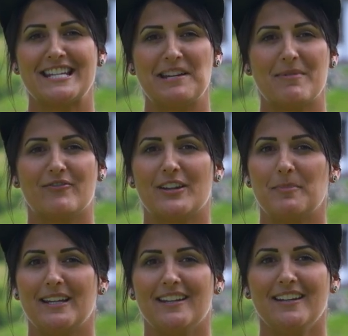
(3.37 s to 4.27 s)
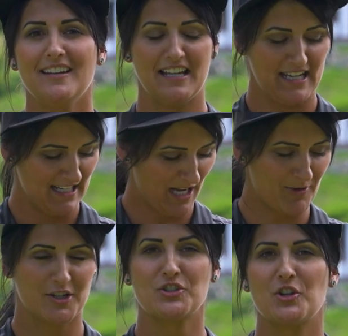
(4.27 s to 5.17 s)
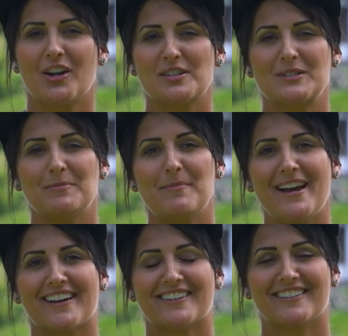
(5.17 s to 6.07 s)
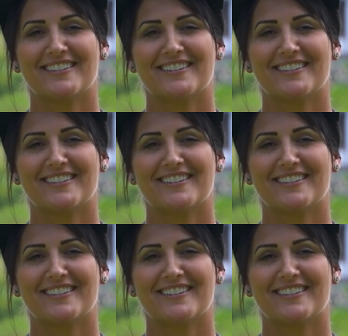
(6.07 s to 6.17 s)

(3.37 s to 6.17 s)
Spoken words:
Team MVP and I want to show you guys what's in my bag.